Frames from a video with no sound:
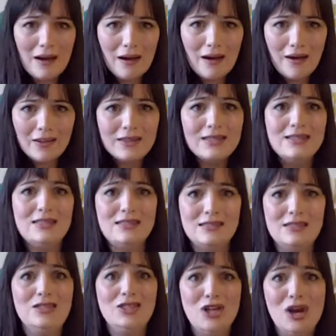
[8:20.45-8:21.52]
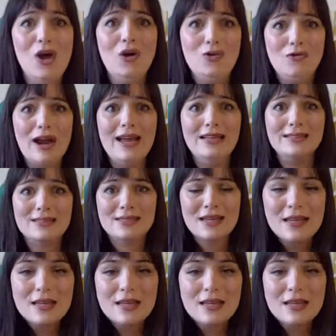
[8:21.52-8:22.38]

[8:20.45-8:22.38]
Oh, this is such a long race.